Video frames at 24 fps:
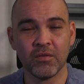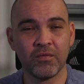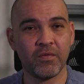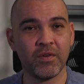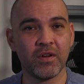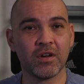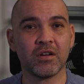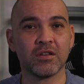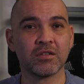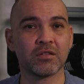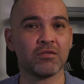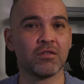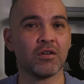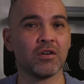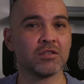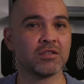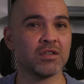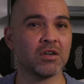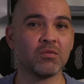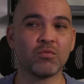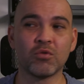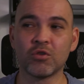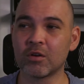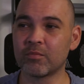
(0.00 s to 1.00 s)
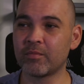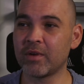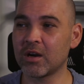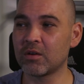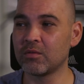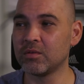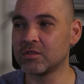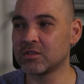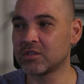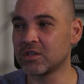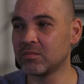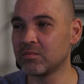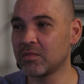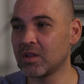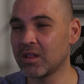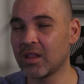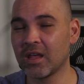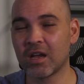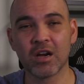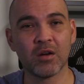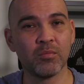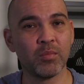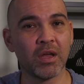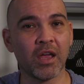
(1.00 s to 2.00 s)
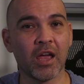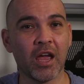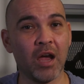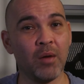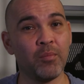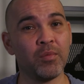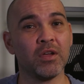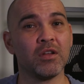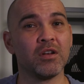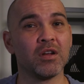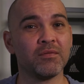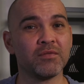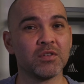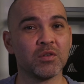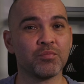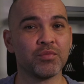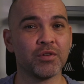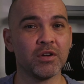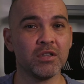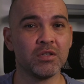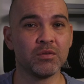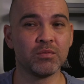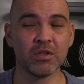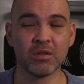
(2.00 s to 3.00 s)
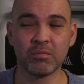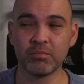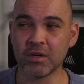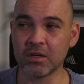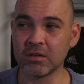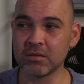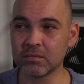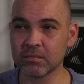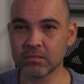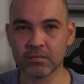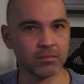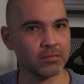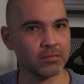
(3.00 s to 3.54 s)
Fingers crossed I'll walk back with something that I'll be happy enough to print with, but